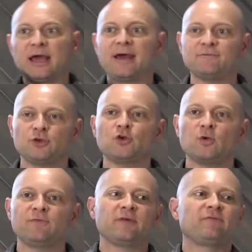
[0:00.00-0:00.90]
going to have
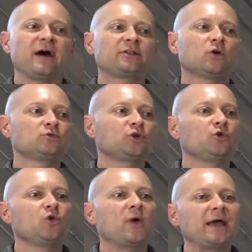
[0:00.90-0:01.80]
you, if, if I told
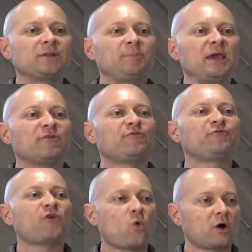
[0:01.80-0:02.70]
you you had to pick
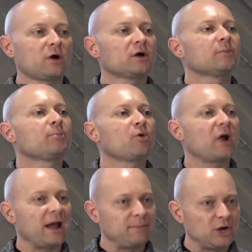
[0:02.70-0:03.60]
four
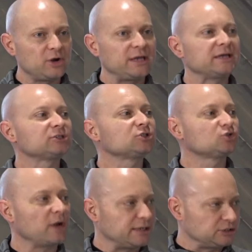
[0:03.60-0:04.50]
primary
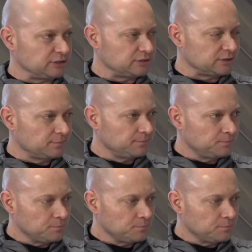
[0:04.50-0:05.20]
strategies,